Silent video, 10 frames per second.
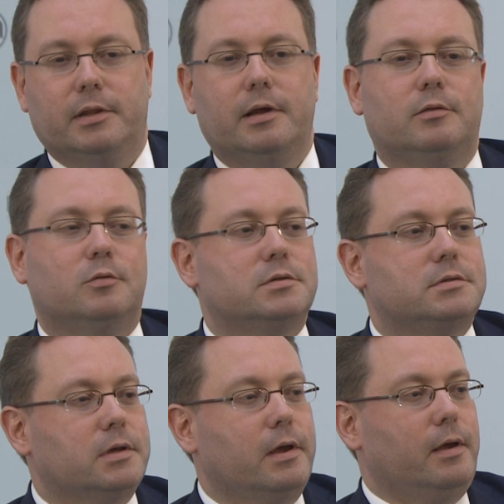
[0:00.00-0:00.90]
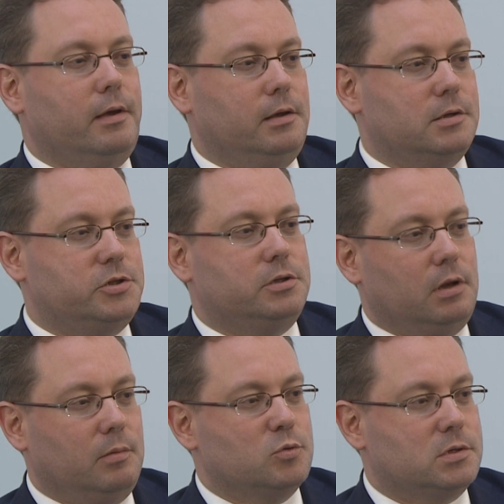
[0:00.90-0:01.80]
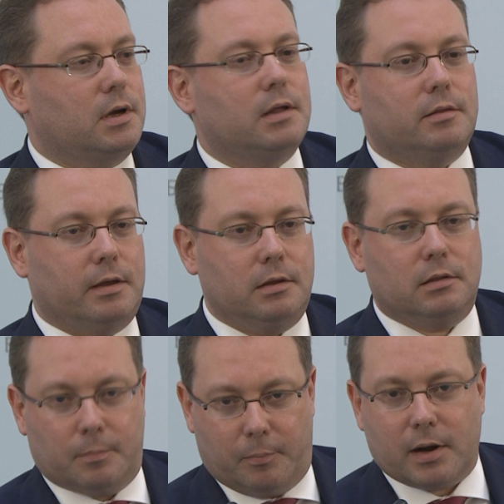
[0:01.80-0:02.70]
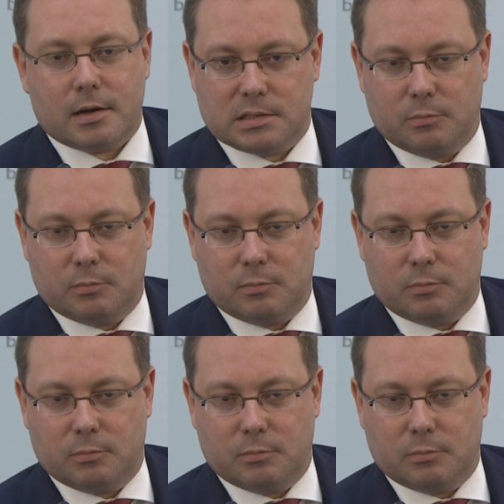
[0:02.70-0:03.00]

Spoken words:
You know what that system was? There